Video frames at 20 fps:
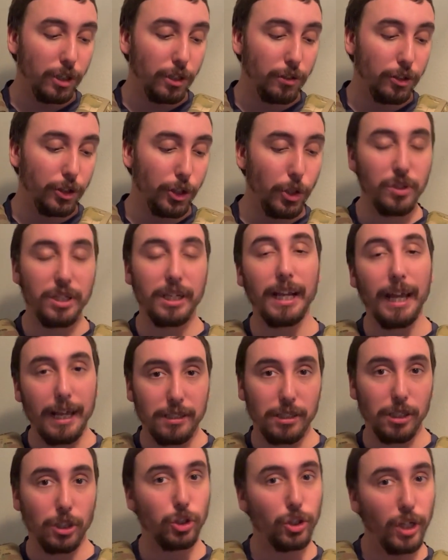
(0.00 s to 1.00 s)
using it
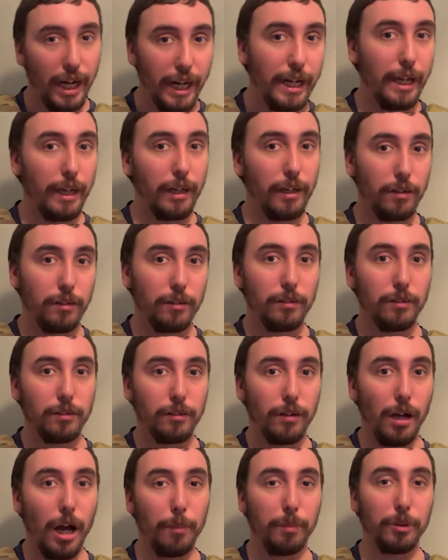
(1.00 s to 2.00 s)
as a training
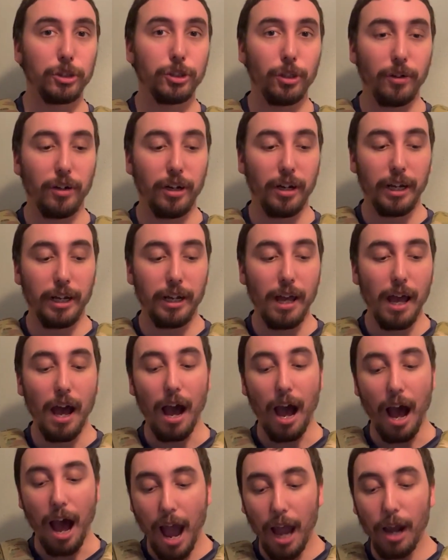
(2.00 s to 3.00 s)
opportunity,
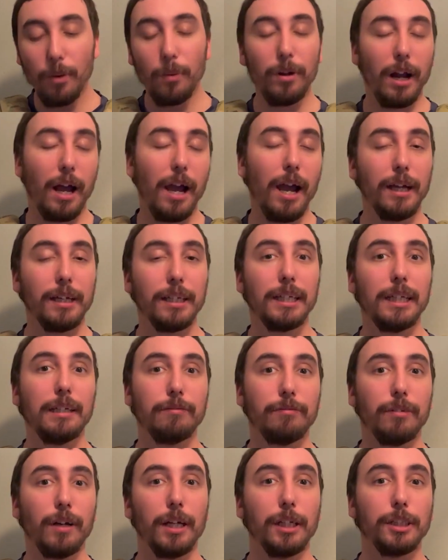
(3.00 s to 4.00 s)
I would highly
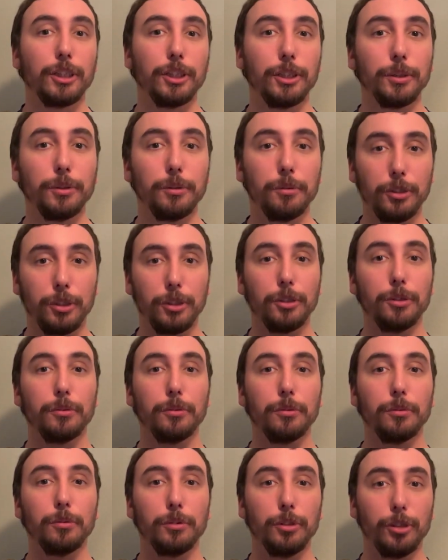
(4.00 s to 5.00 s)
advise you
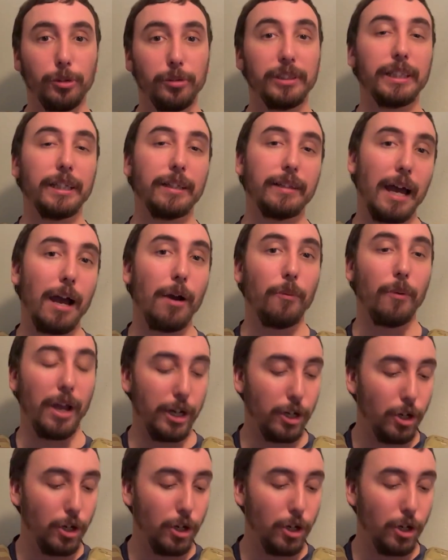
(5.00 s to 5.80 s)
to use it that way.